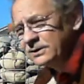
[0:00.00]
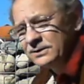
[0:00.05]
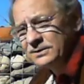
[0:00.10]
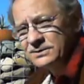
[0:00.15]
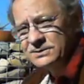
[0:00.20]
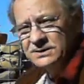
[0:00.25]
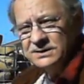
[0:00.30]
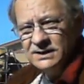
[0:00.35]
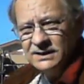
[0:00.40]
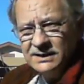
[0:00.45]

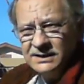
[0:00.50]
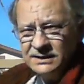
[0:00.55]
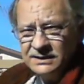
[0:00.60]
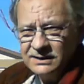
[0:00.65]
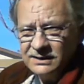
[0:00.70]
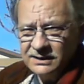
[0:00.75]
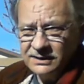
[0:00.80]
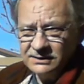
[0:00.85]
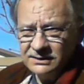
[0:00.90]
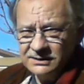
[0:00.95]
there's
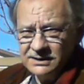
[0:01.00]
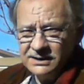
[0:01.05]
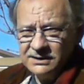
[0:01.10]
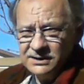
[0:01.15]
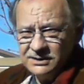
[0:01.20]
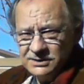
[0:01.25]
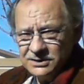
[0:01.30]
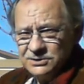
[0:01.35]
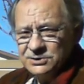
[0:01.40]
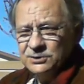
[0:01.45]
an
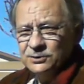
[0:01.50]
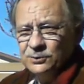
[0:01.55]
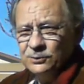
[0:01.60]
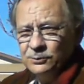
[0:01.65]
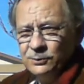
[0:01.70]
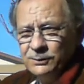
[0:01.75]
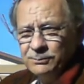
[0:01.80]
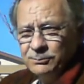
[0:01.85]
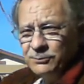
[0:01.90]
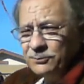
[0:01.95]
additional
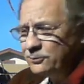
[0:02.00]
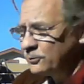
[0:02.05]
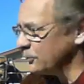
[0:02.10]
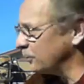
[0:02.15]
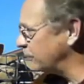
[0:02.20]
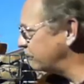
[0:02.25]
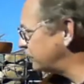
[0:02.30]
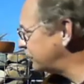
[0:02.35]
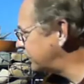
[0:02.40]
rib formed,